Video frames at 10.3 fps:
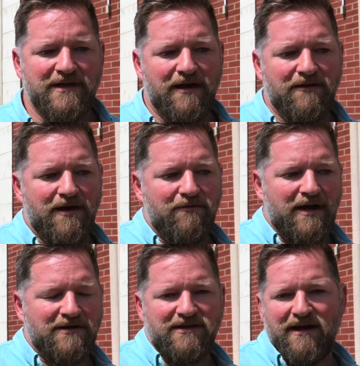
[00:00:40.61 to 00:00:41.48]
That would
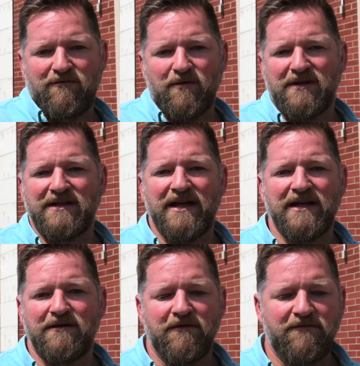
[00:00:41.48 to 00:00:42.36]
actually have a really
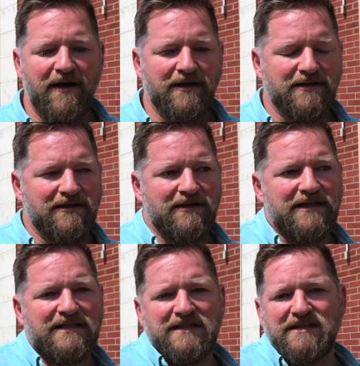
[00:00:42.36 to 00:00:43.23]
negative effect.
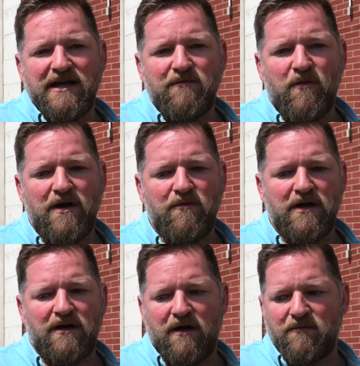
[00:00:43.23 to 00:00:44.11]
And it's the same way when
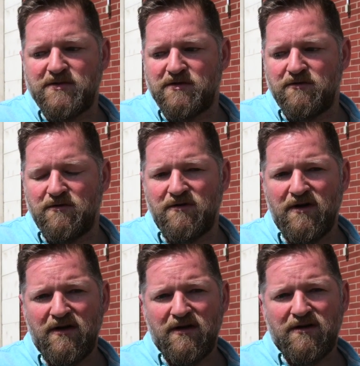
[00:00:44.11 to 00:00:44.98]
it comes to
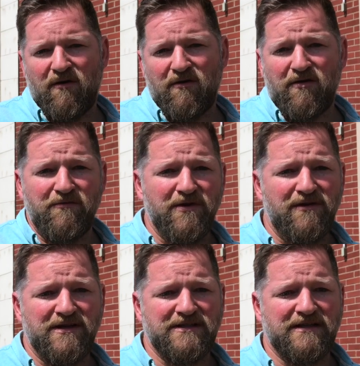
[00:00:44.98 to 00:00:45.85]
our
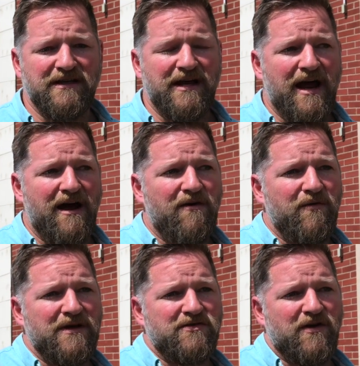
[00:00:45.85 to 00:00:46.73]
communities and how
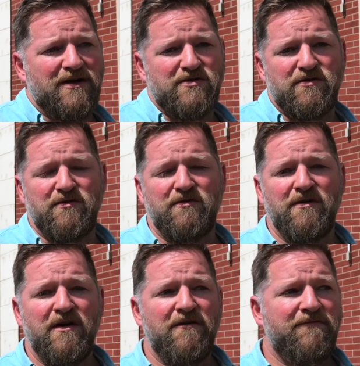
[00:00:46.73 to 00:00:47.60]
we try to
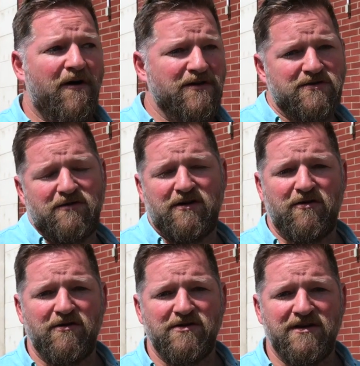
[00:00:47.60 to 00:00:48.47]
foster and
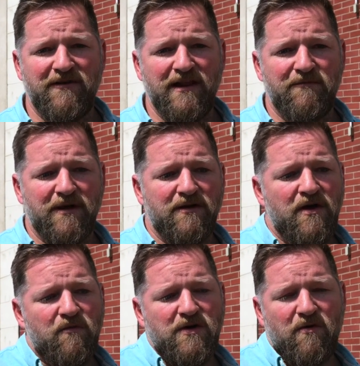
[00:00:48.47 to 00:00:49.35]
encourage development.
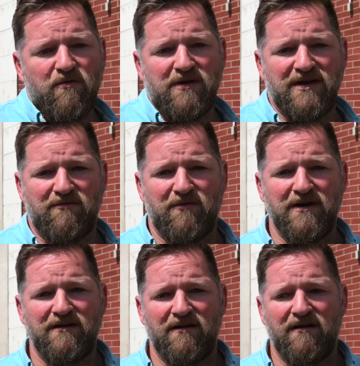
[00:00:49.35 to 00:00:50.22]
We don't get
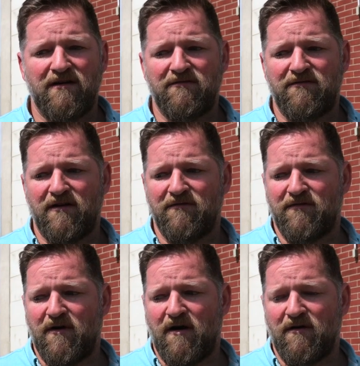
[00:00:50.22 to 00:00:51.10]
rid
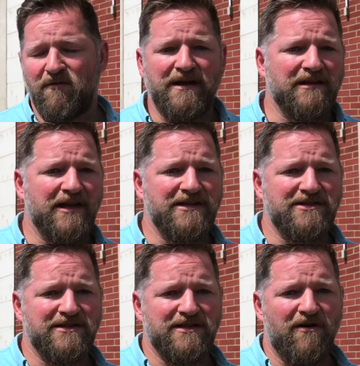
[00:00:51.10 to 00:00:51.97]
of our
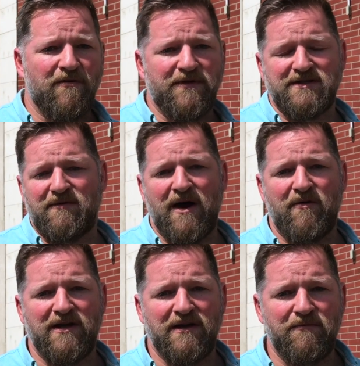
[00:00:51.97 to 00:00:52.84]
regulations and hope that
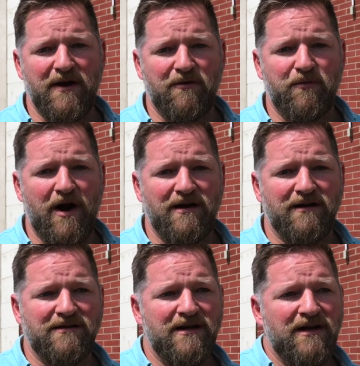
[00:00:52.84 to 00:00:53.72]
somehow we get a better
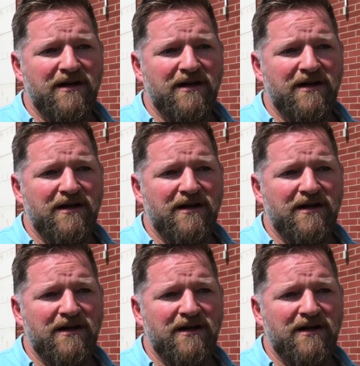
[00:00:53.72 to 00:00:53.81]
product.